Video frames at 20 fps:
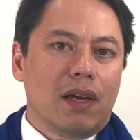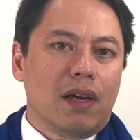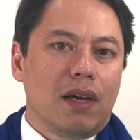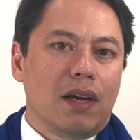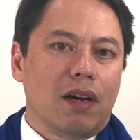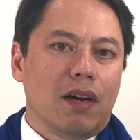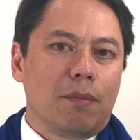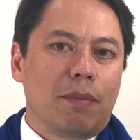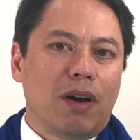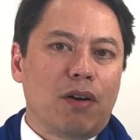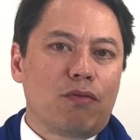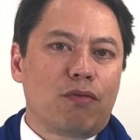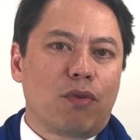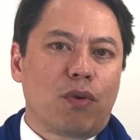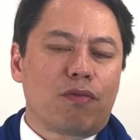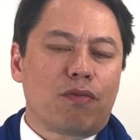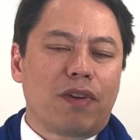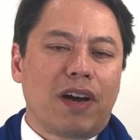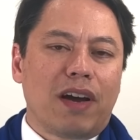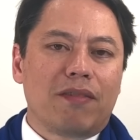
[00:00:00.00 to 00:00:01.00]
About 4 or
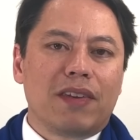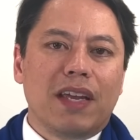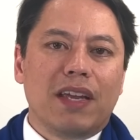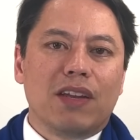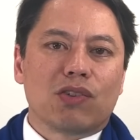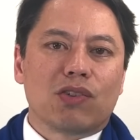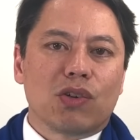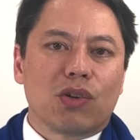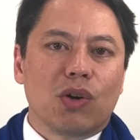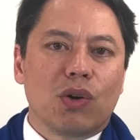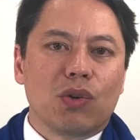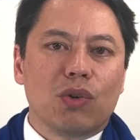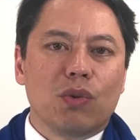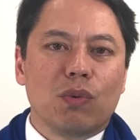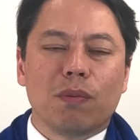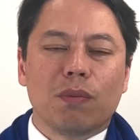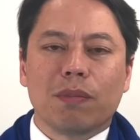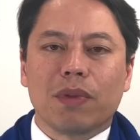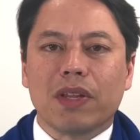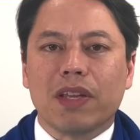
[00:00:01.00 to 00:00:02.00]
5 days ago, you
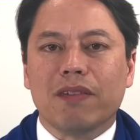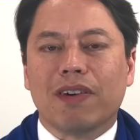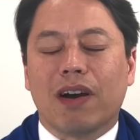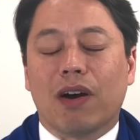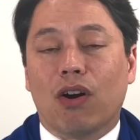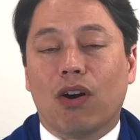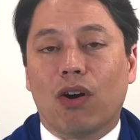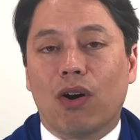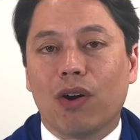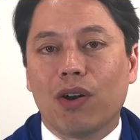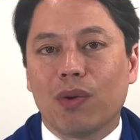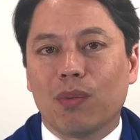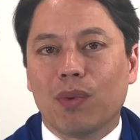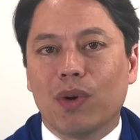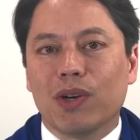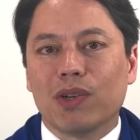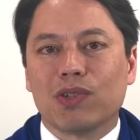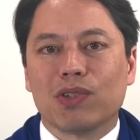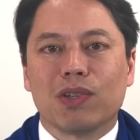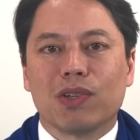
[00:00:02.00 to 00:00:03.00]
wouldn't believe how hard it
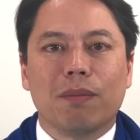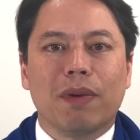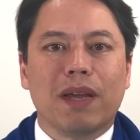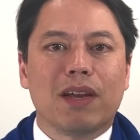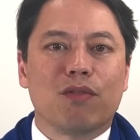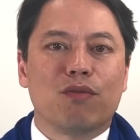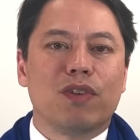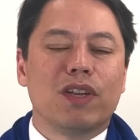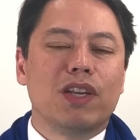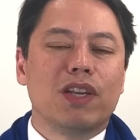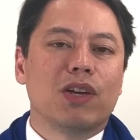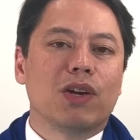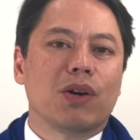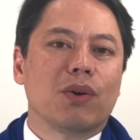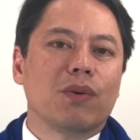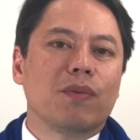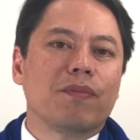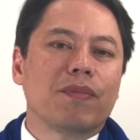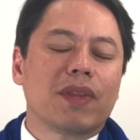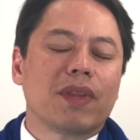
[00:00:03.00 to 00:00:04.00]
was to make a
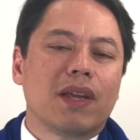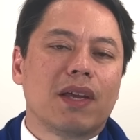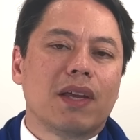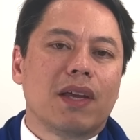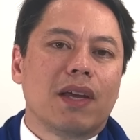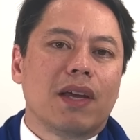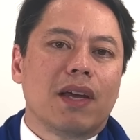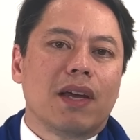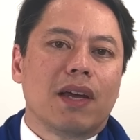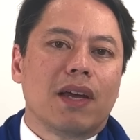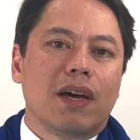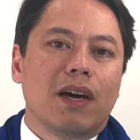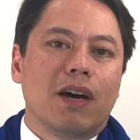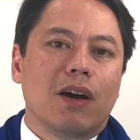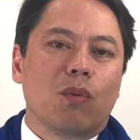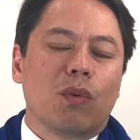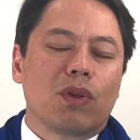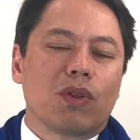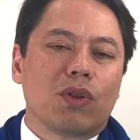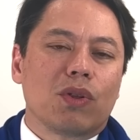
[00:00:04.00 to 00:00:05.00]
video
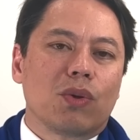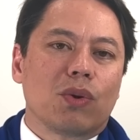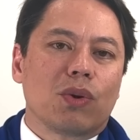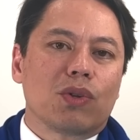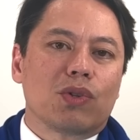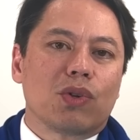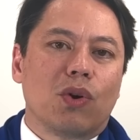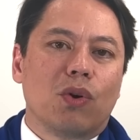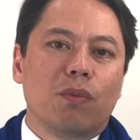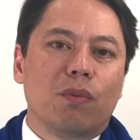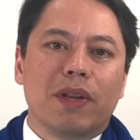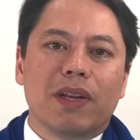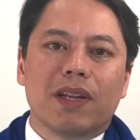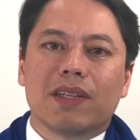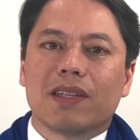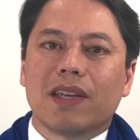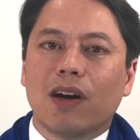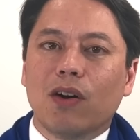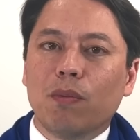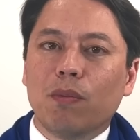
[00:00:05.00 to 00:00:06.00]
where the Lord told me to
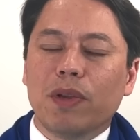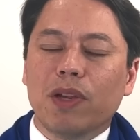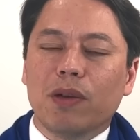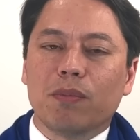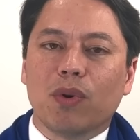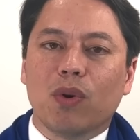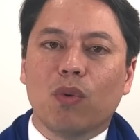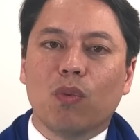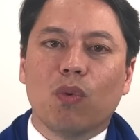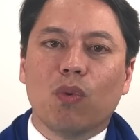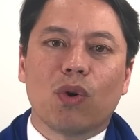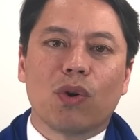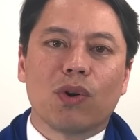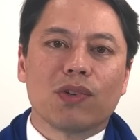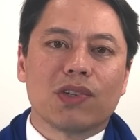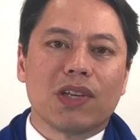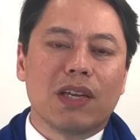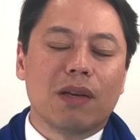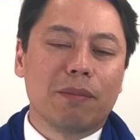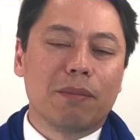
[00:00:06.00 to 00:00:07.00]
tell people war
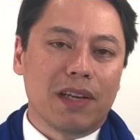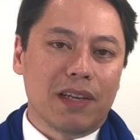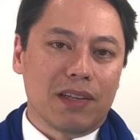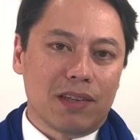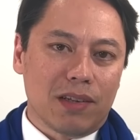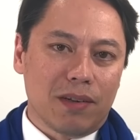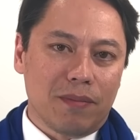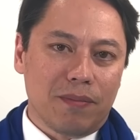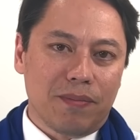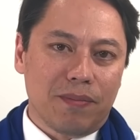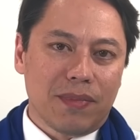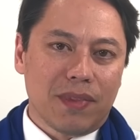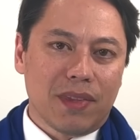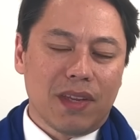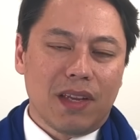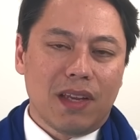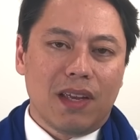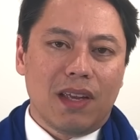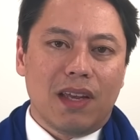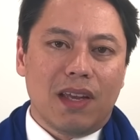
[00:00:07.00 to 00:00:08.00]
is imminent.
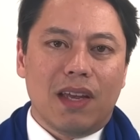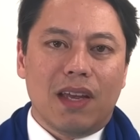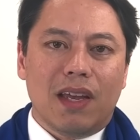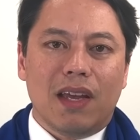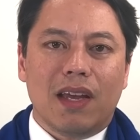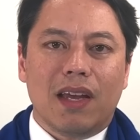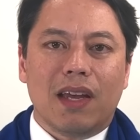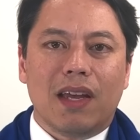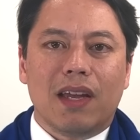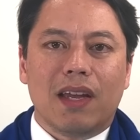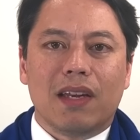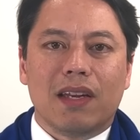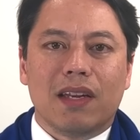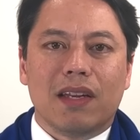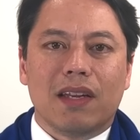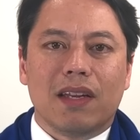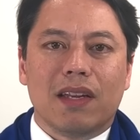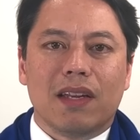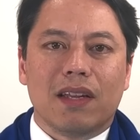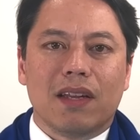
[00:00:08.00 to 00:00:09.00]
And,
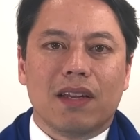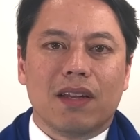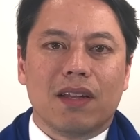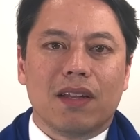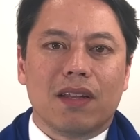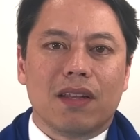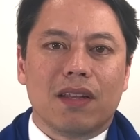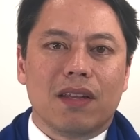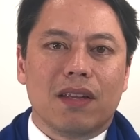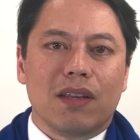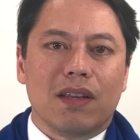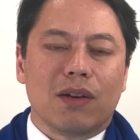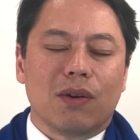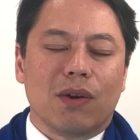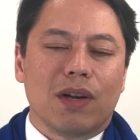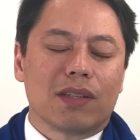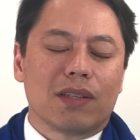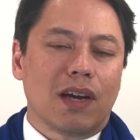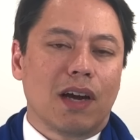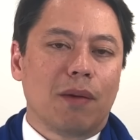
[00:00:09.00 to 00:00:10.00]
you know, on
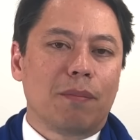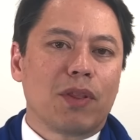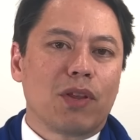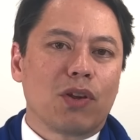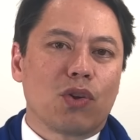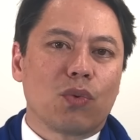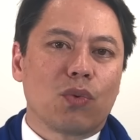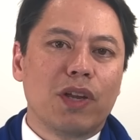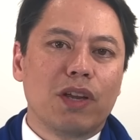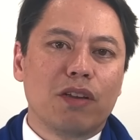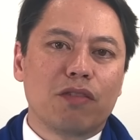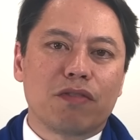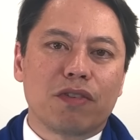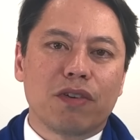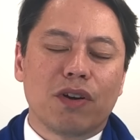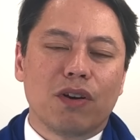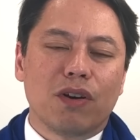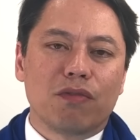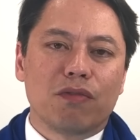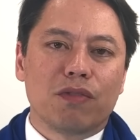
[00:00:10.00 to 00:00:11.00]
top of the grief
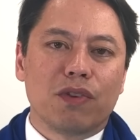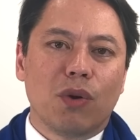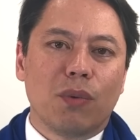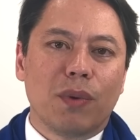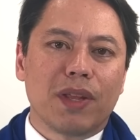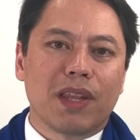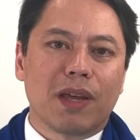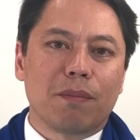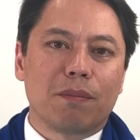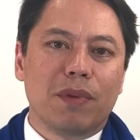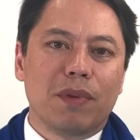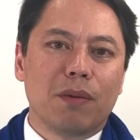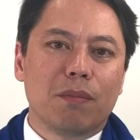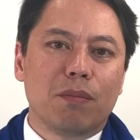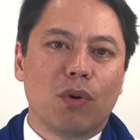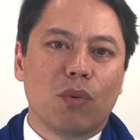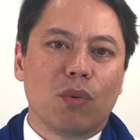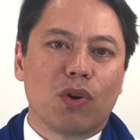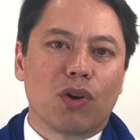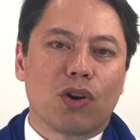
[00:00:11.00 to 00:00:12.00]
of knowing that
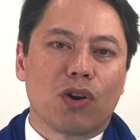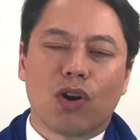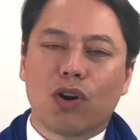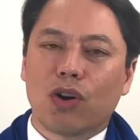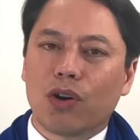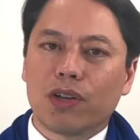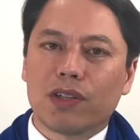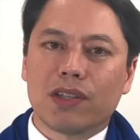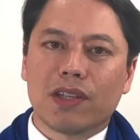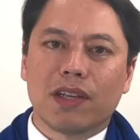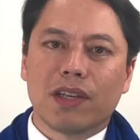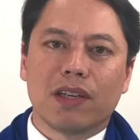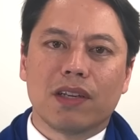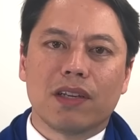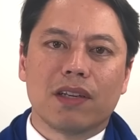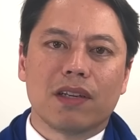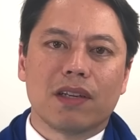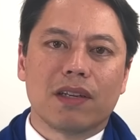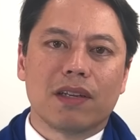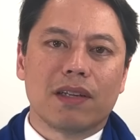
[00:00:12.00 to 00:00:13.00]
people were hurt and
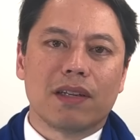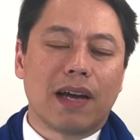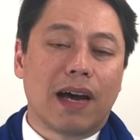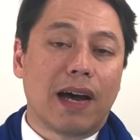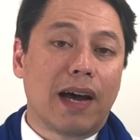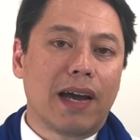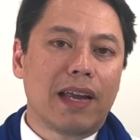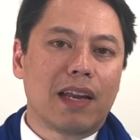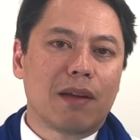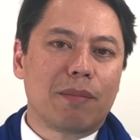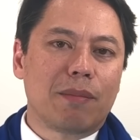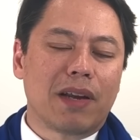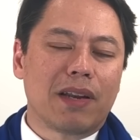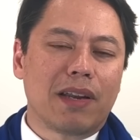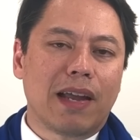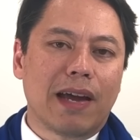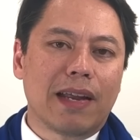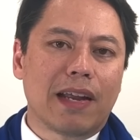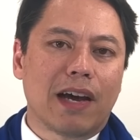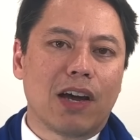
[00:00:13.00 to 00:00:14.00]
died, about
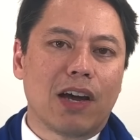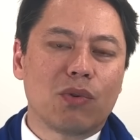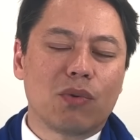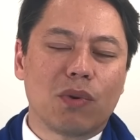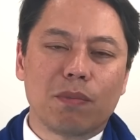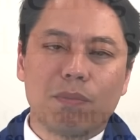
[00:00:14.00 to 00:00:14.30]
900